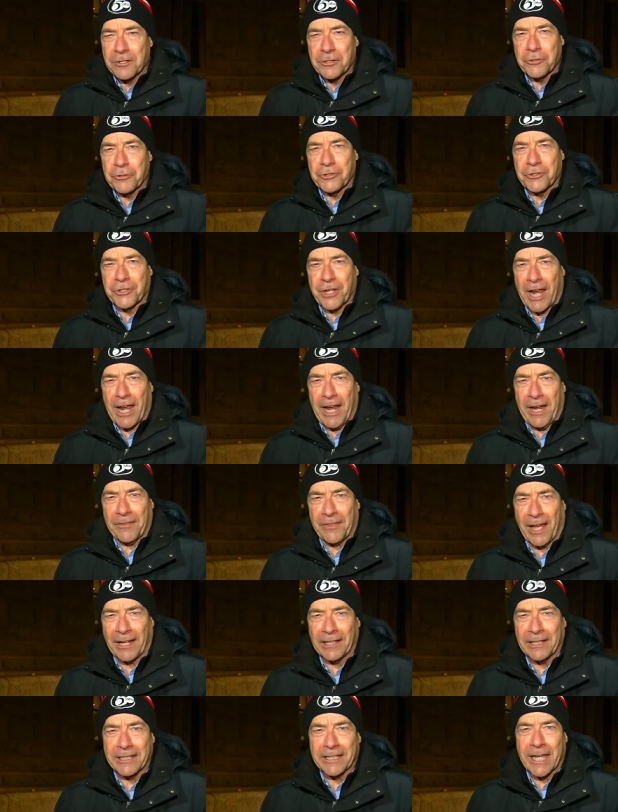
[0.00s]
as you say,
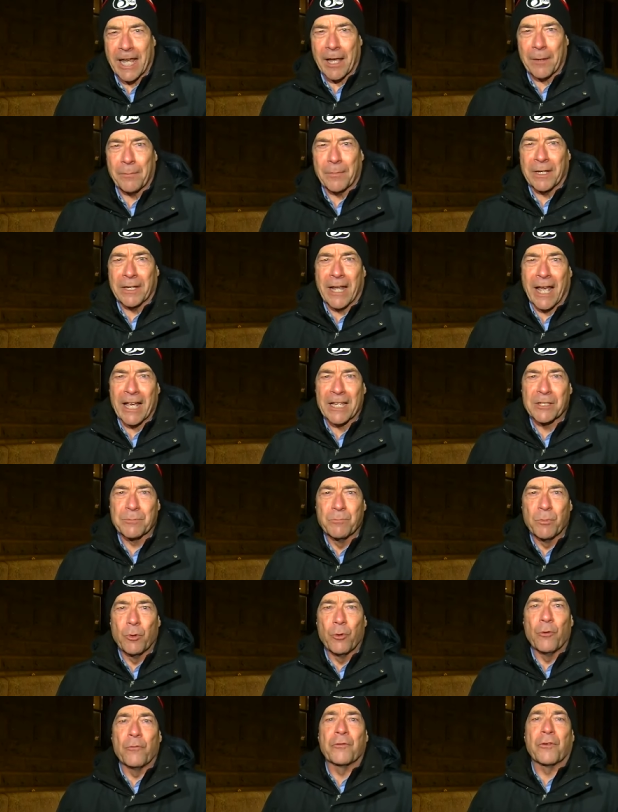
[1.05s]
that encampment has
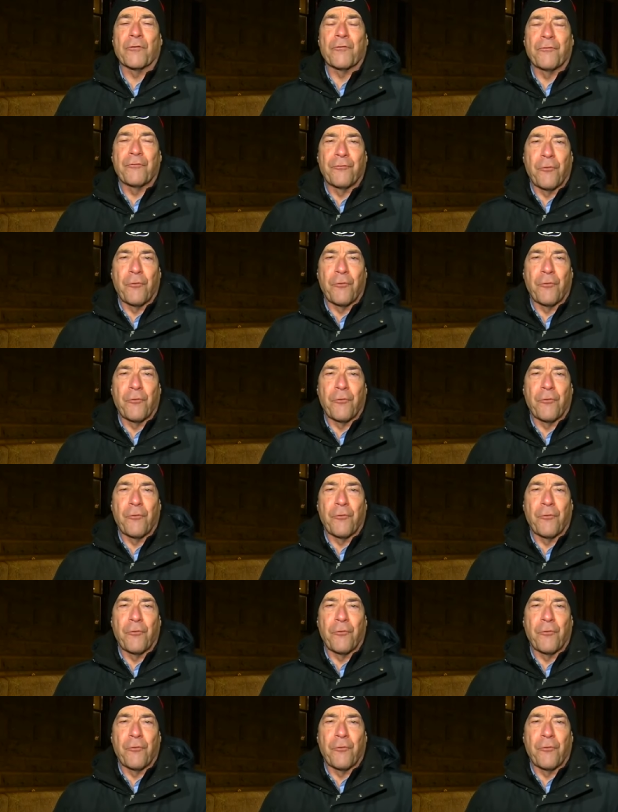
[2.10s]
moved